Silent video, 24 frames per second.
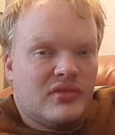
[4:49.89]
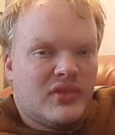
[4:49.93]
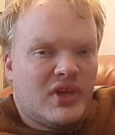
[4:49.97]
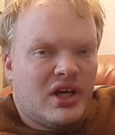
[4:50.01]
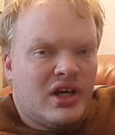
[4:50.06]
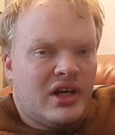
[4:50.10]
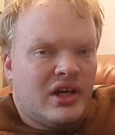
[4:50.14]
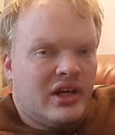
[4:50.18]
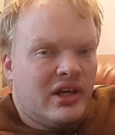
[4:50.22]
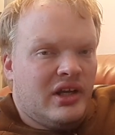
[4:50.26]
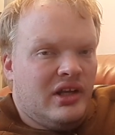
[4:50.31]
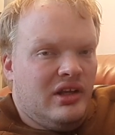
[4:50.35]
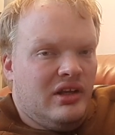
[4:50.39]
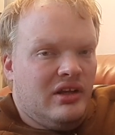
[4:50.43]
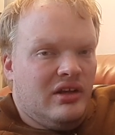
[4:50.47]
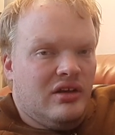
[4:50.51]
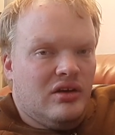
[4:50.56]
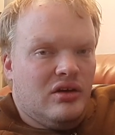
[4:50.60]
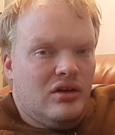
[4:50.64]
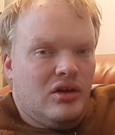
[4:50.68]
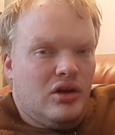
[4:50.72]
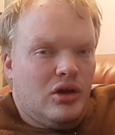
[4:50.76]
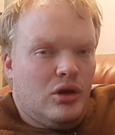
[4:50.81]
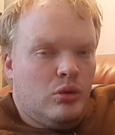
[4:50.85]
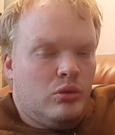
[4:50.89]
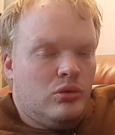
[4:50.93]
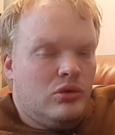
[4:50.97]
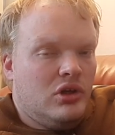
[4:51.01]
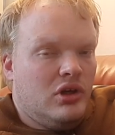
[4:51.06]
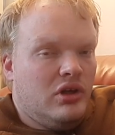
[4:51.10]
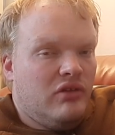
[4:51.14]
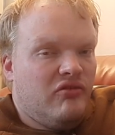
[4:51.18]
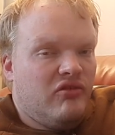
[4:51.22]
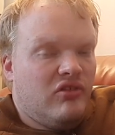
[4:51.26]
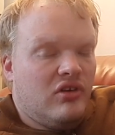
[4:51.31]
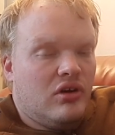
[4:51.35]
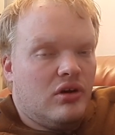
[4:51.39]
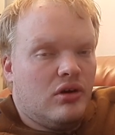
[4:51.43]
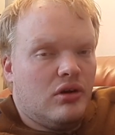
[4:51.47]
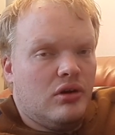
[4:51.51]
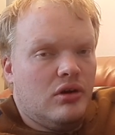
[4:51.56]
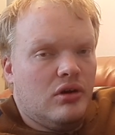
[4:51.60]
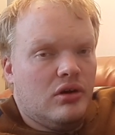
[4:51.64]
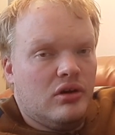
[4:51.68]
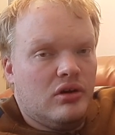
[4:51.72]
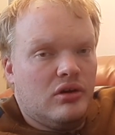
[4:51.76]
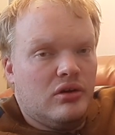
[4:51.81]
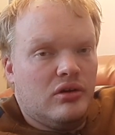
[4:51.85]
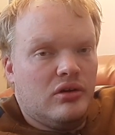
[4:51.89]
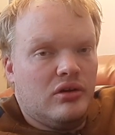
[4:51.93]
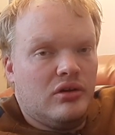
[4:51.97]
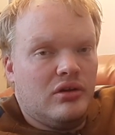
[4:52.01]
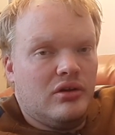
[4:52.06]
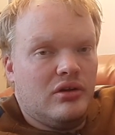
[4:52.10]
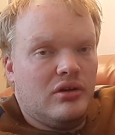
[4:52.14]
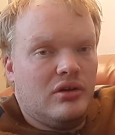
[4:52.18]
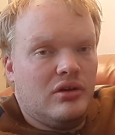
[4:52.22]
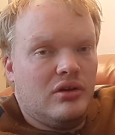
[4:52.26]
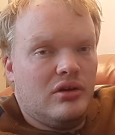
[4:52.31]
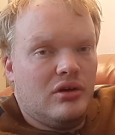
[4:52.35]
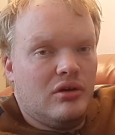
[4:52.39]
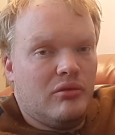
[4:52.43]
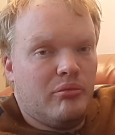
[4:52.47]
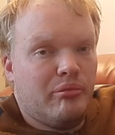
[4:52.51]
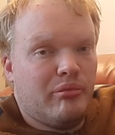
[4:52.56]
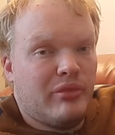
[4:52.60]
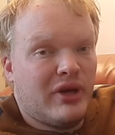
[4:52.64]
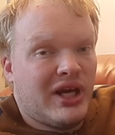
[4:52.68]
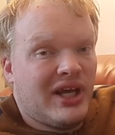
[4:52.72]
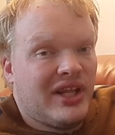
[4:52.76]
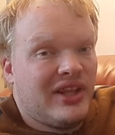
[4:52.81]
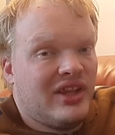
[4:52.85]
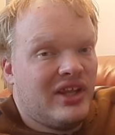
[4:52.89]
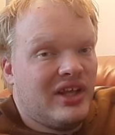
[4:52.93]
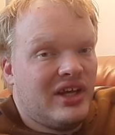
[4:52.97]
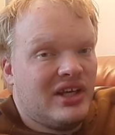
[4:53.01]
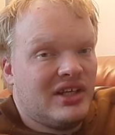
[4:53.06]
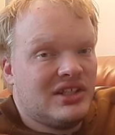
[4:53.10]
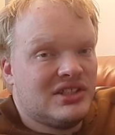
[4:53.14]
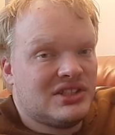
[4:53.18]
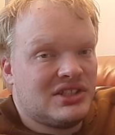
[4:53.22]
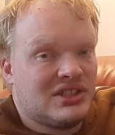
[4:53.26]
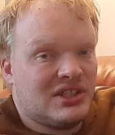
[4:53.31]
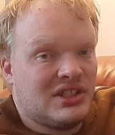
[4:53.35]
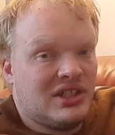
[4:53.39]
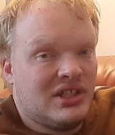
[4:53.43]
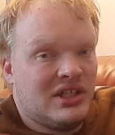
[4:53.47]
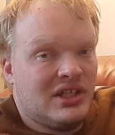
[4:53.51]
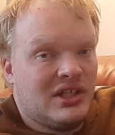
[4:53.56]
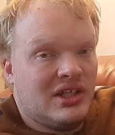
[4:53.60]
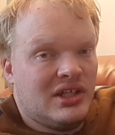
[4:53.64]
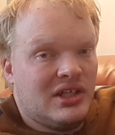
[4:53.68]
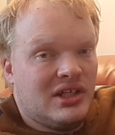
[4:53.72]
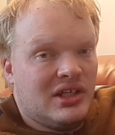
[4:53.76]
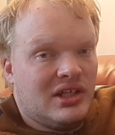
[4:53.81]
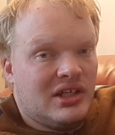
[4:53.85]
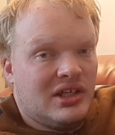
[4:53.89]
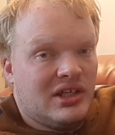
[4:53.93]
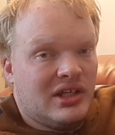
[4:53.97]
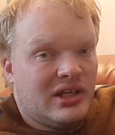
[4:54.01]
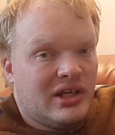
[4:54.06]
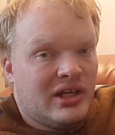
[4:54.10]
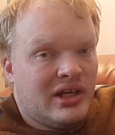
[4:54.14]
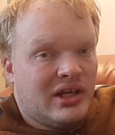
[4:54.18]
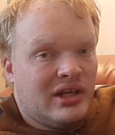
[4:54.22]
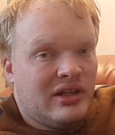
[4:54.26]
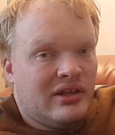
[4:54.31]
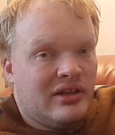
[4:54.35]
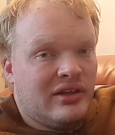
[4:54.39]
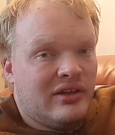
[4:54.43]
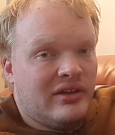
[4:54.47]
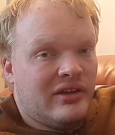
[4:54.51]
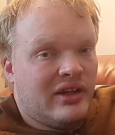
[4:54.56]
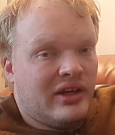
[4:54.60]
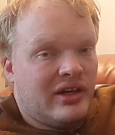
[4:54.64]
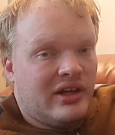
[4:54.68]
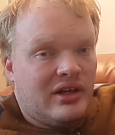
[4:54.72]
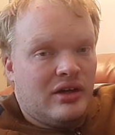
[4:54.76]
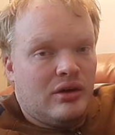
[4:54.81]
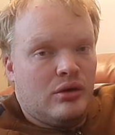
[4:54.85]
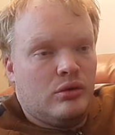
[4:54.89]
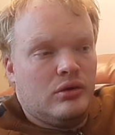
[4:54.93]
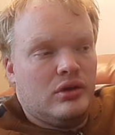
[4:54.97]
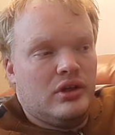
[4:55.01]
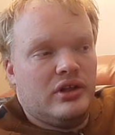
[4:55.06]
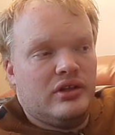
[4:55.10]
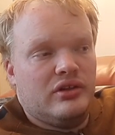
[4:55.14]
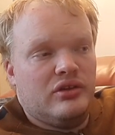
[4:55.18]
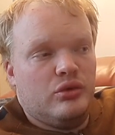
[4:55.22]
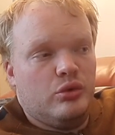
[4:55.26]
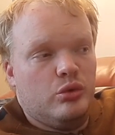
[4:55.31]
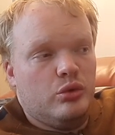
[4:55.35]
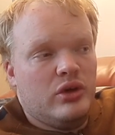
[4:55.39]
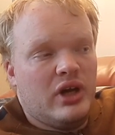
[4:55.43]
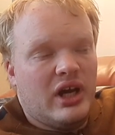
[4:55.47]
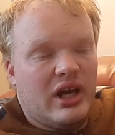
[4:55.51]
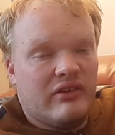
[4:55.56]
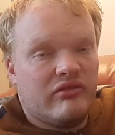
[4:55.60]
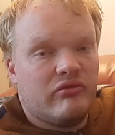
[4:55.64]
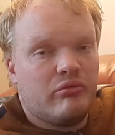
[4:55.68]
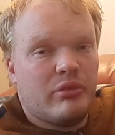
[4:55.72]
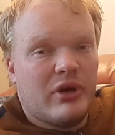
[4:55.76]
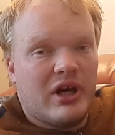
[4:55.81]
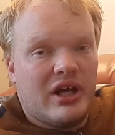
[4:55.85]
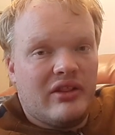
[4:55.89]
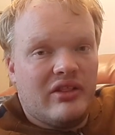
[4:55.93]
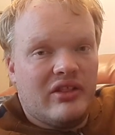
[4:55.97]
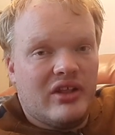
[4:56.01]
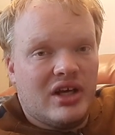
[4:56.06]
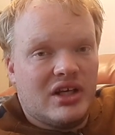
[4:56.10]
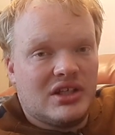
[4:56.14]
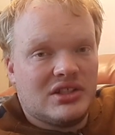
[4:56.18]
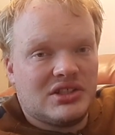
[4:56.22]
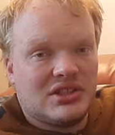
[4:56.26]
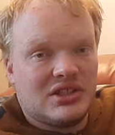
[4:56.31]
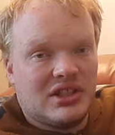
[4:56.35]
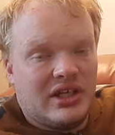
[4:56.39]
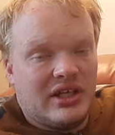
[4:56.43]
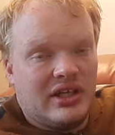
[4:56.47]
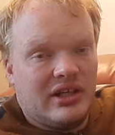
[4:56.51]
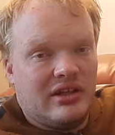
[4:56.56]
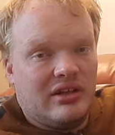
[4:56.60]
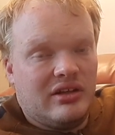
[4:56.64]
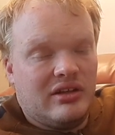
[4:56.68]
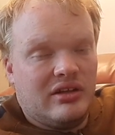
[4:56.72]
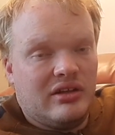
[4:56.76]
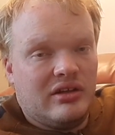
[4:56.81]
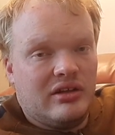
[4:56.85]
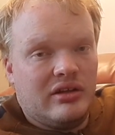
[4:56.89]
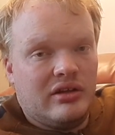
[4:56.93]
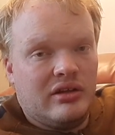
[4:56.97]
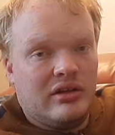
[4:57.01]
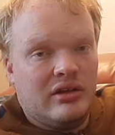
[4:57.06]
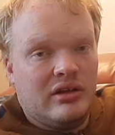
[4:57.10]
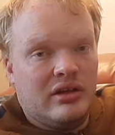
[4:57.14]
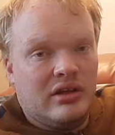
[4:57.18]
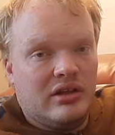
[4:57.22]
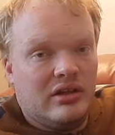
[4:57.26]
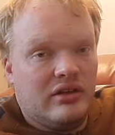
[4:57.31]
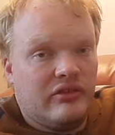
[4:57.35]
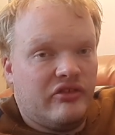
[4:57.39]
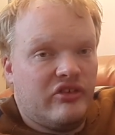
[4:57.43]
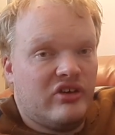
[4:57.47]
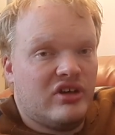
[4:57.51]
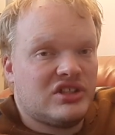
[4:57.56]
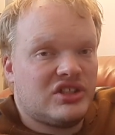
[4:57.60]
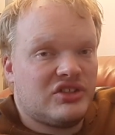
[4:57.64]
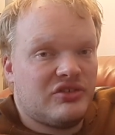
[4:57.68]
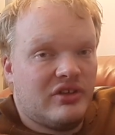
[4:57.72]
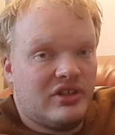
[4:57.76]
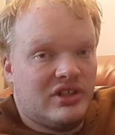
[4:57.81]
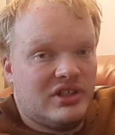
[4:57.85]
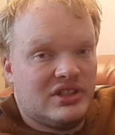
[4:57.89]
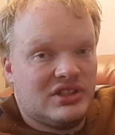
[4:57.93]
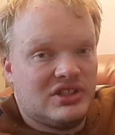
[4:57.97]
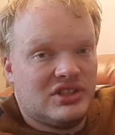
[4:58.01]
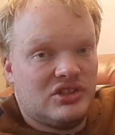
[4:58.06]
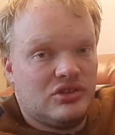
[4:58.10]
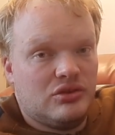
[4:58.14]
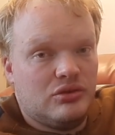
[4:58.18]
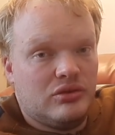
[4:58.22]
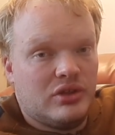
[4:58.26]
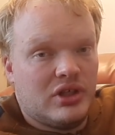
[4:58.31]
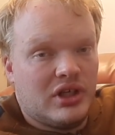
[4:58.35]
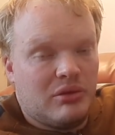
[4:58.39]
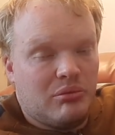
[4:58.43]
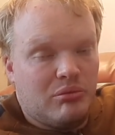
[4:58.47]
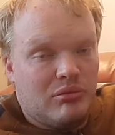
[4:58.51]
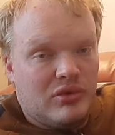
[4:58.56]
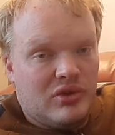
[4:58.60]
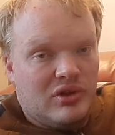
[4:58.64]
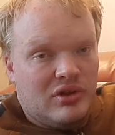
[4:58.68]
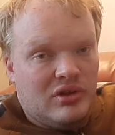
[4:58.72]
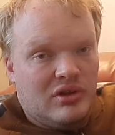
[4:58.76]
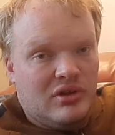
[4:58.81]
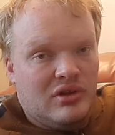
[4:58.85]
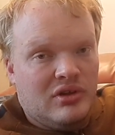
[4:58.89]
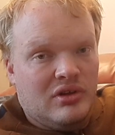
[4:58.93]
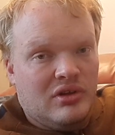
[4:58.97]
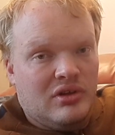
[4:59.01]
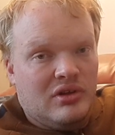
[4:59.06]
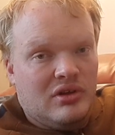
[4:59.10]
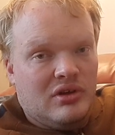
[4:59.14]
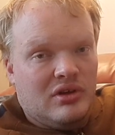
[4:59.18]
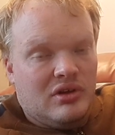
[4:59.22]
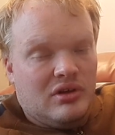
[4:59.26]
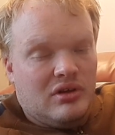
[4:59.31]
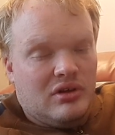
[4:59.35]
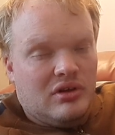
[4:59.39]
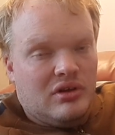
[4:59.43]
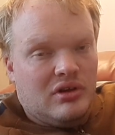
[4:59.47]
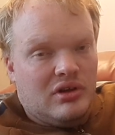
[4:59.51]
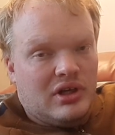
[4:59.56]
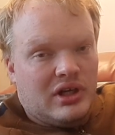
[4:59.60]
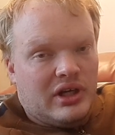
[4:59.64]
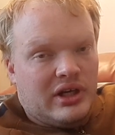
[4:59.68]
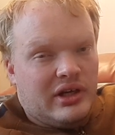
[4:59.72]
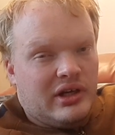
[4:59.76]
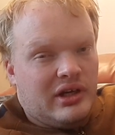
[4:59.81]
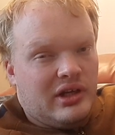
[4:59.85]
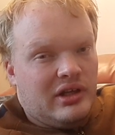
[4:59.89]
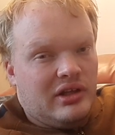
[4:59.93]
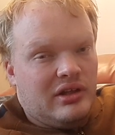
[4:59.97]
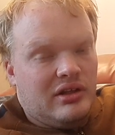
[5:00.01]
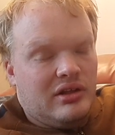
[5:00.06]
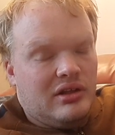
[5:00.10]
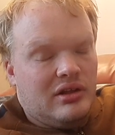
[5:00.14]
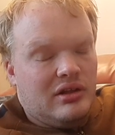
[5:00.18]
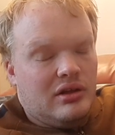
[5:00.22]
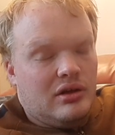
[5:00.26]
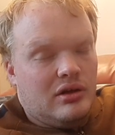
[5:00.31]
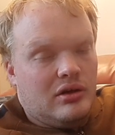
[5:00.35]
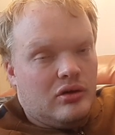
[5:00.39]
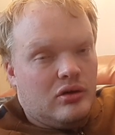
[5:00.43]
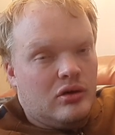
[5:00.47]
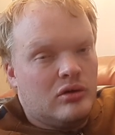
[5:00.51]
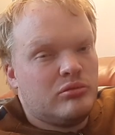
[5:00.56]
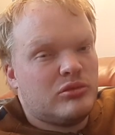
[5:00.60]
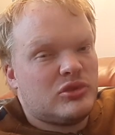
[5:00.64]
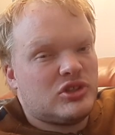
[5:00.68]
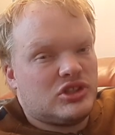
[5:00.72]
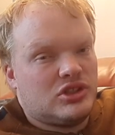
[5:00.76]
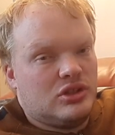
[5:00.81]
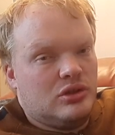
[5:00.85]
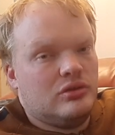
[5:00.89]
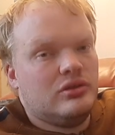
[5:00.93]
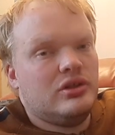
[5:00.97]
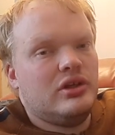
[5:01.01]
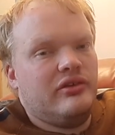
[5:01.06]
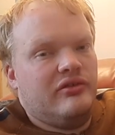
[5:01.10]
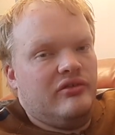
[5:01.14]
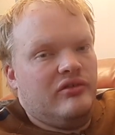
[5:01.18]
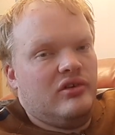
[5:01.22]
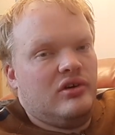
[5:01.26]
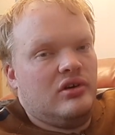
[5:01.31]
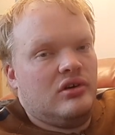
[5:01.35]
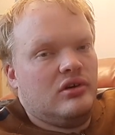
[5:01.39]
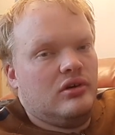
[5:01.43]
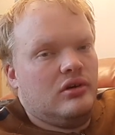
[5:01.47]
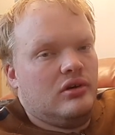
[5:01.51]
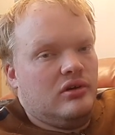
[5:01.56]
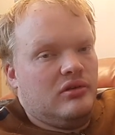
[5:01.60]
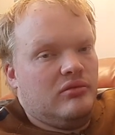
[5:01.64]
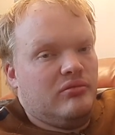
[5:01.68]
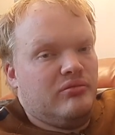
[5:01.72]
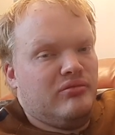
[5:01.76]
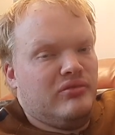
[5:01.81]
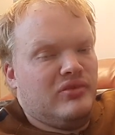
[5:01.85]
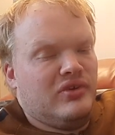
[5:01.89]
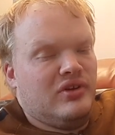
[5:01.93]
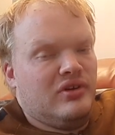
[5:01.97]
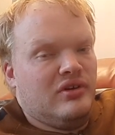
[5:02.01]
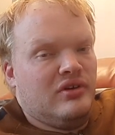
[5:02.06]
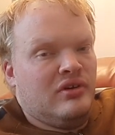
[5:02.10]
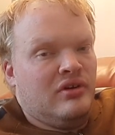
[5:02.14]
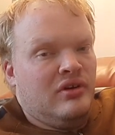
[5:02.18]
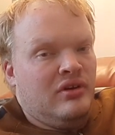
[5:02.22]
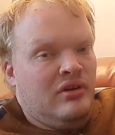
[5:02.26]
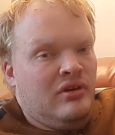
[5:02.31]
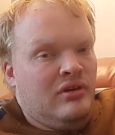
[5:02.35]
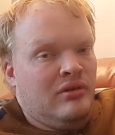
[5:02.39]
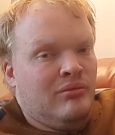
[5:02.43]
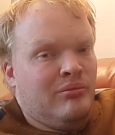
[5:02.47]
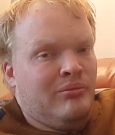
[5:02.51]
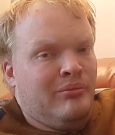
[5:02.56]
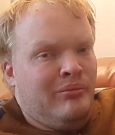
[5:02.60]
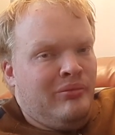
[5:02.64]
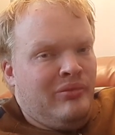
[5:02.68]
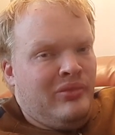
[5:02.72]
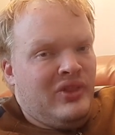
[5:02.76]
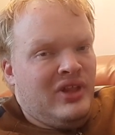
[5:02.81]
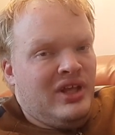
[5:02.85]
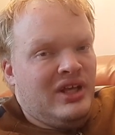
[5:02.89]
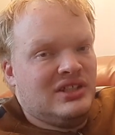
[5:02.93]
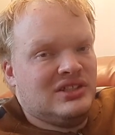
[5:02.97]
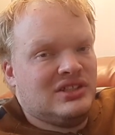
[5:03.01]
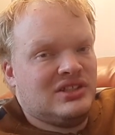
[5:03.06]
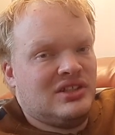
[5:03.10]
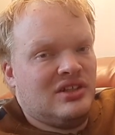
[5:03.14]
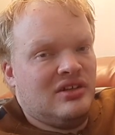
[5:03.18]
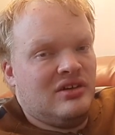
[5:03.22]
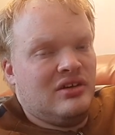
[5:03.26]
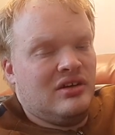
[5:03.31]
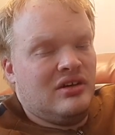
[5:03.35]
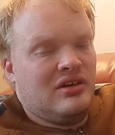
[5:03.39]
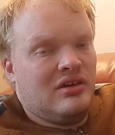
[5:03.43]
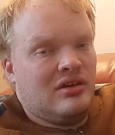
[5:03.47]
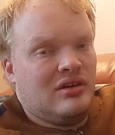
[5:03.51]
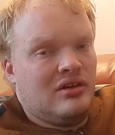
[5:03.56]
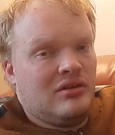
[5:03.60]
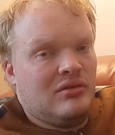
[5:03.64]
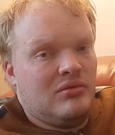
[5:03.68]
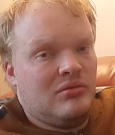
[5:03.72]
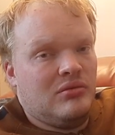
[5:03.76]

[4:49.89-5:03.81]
I only vlog on, on bad days and that I only do have bad days and uh, the first one is true. I'm, I almost only vlog on, on days that are